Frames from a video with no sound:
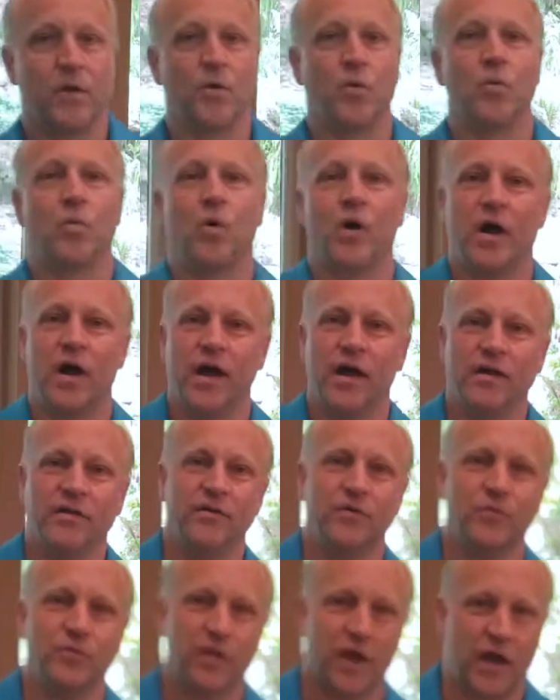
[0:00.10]
Why
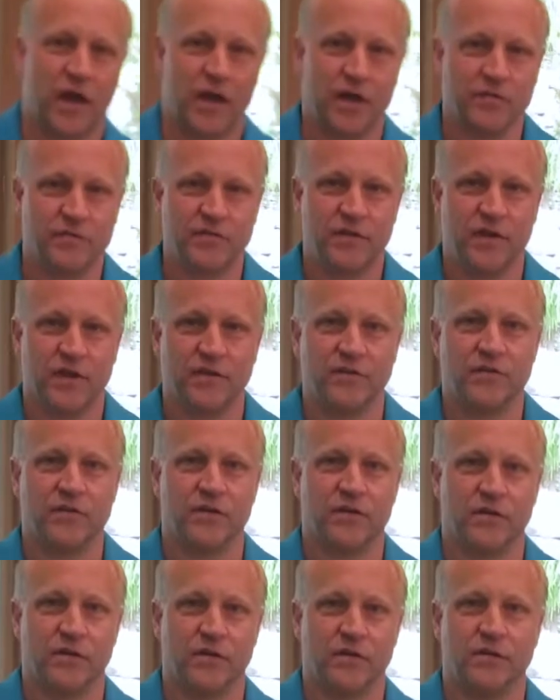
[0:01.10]
do knives get
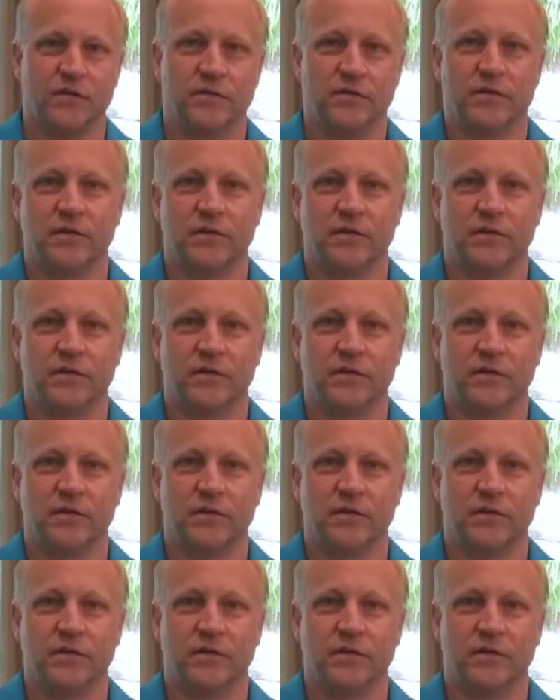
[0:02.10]
dull?